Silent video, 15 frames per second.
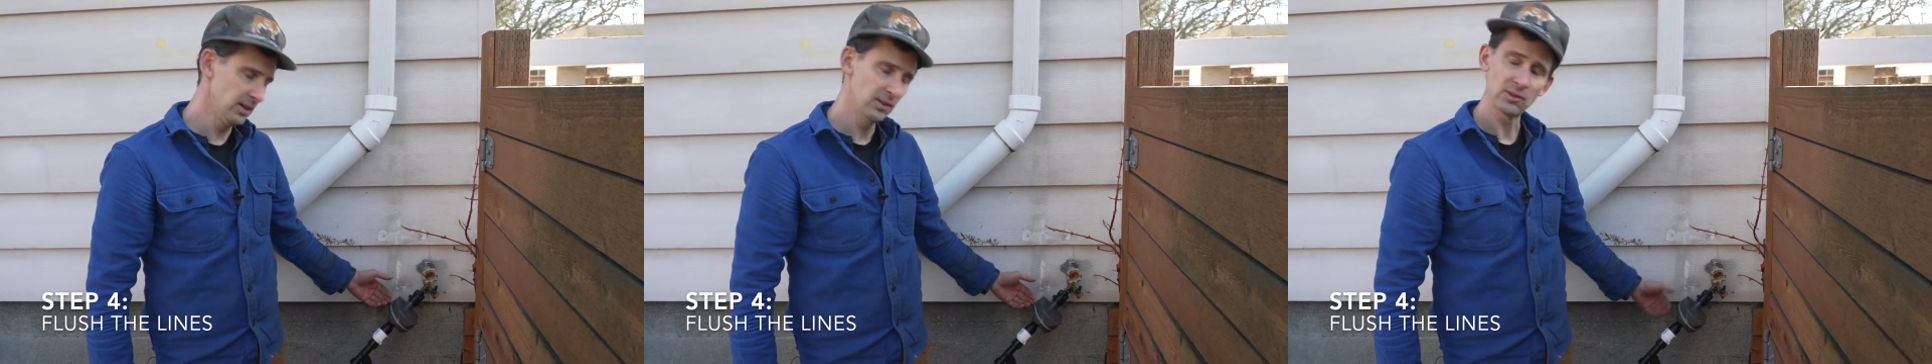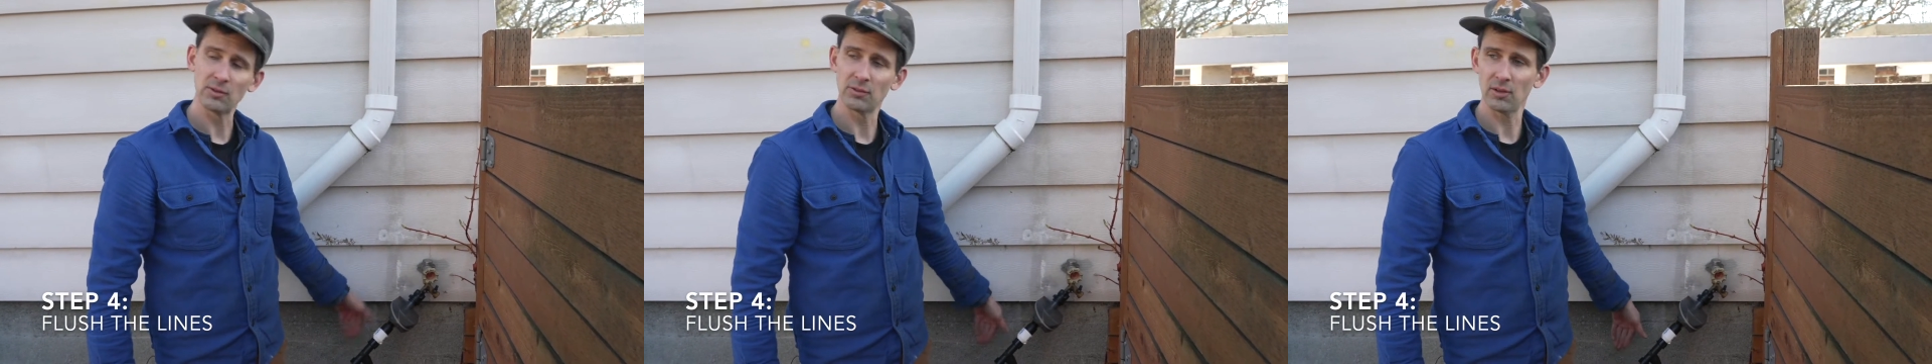
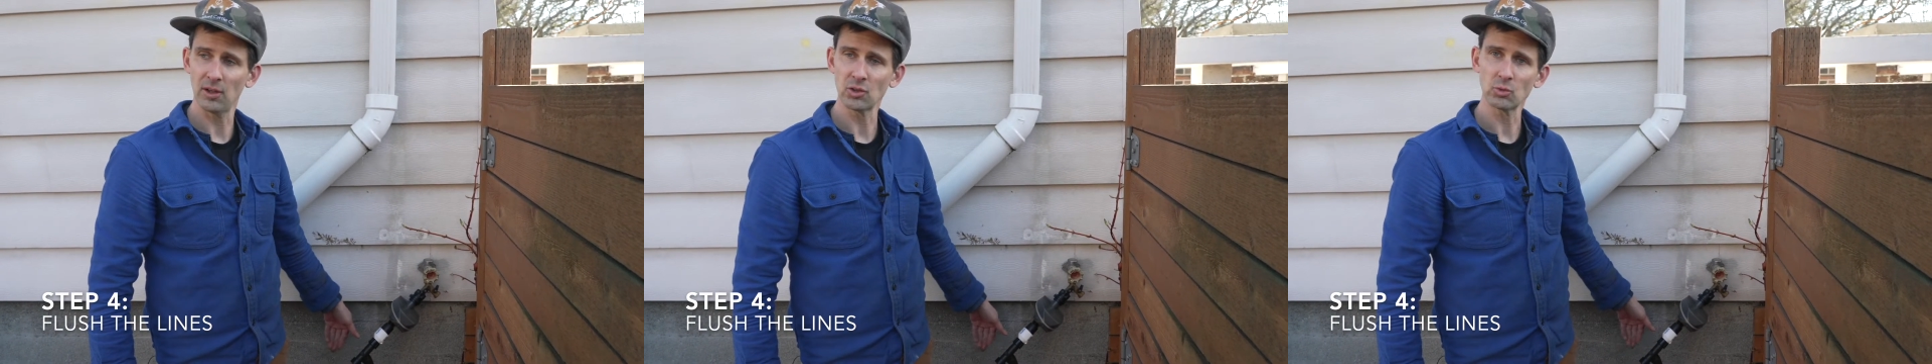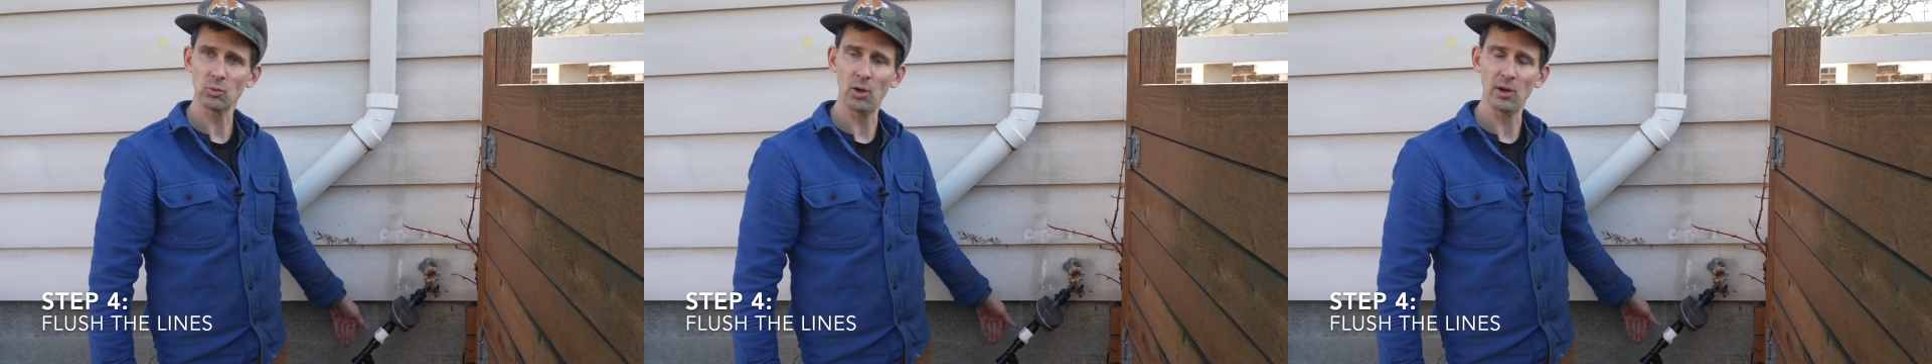to
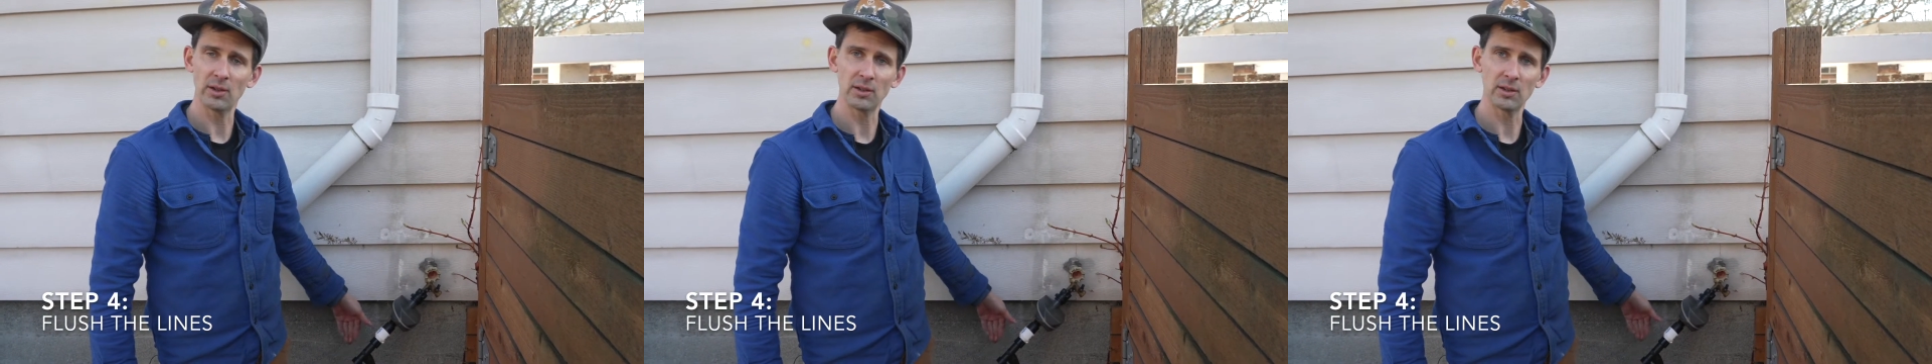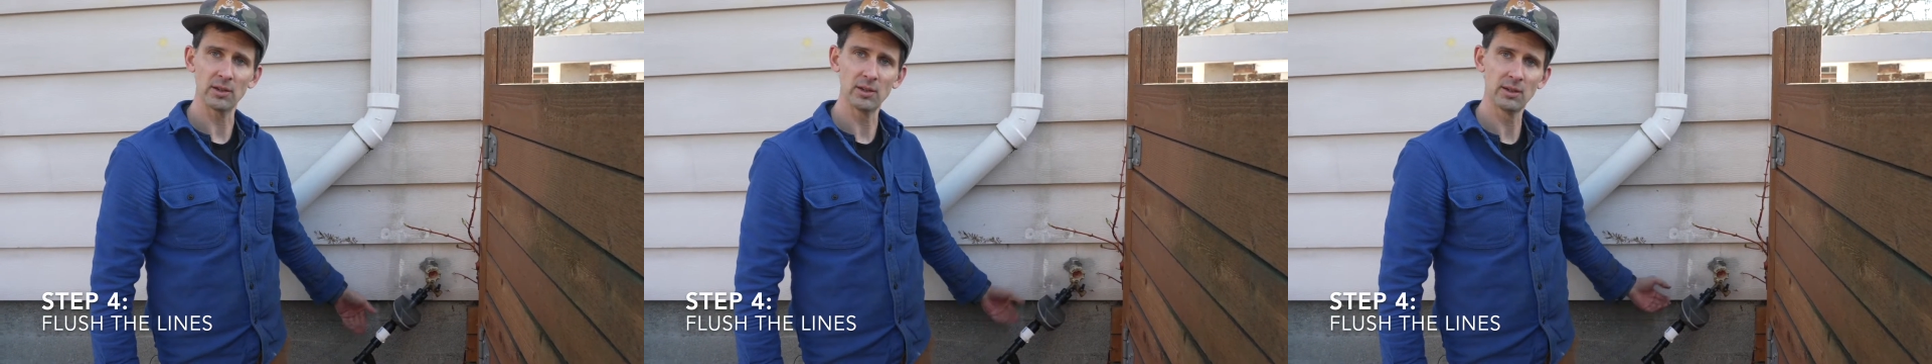flush
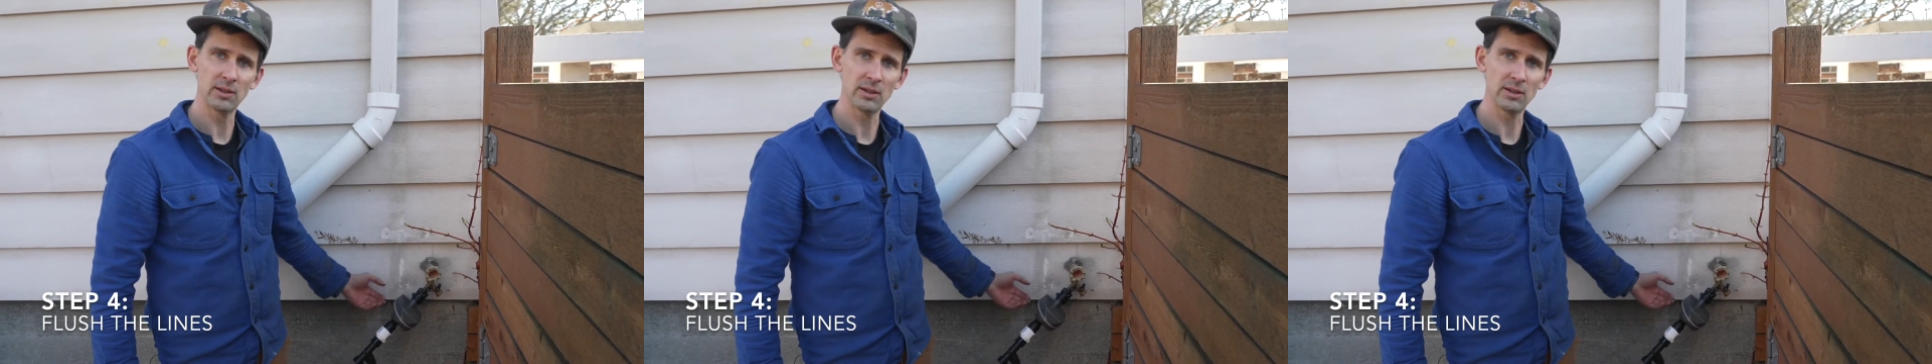water and